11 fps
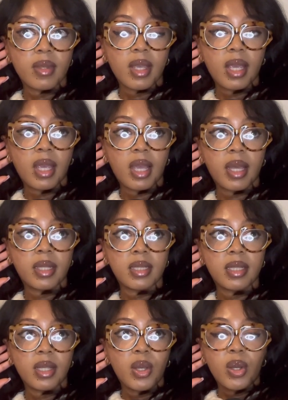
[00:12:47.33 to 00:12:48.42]
And
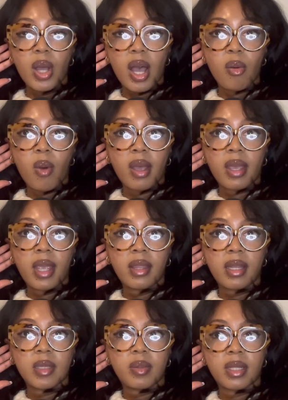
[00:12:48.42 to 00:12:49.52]
why I hate
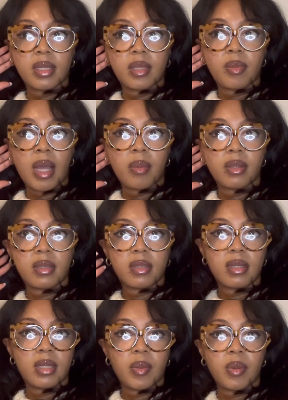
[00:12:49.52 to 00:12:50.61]
that is because the Bible is
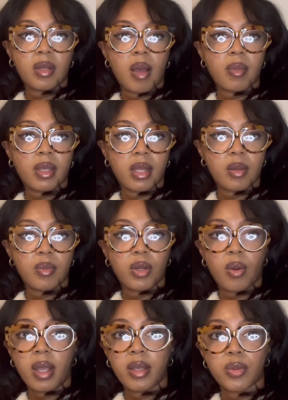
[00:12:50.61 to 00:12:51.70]
this deep and complicated book.
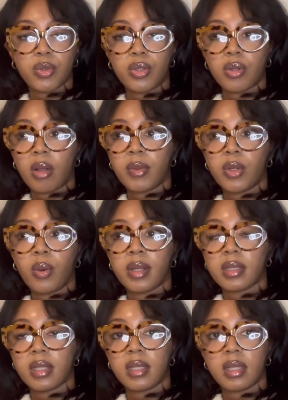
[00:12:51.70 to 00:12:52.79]
Why else would you all be going
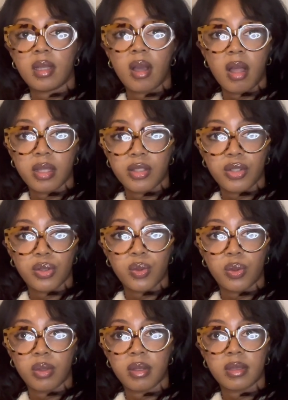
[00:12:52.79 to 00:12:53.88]
to these theology
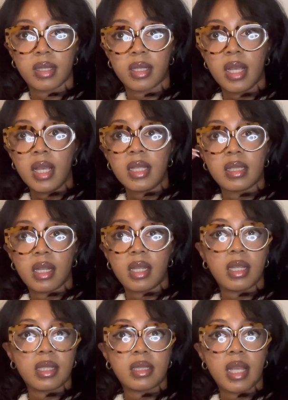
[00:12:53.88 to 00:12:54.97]
schools and
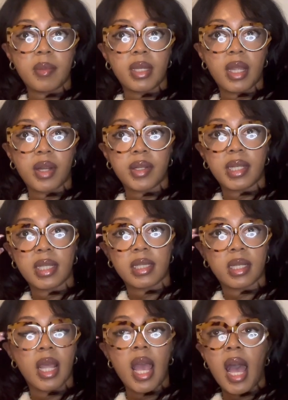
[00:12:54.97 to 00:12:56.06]
studying at seminaries
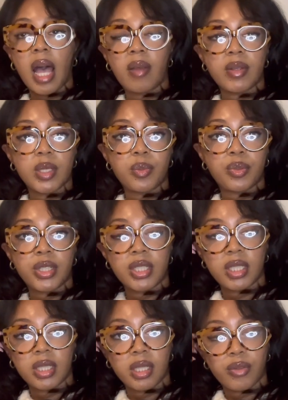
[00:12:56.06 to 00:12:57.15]
and having to preach and
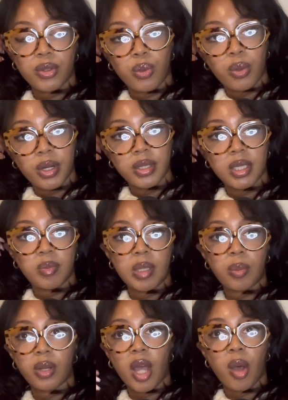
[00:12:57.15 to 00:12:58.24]
deliver the word to
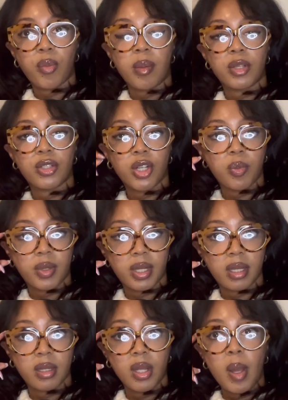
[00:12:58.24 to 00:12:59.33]
people to help them interpret
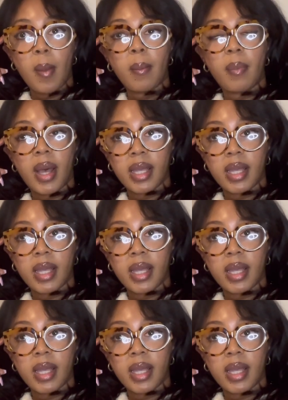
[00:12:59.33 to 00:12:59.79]
it? But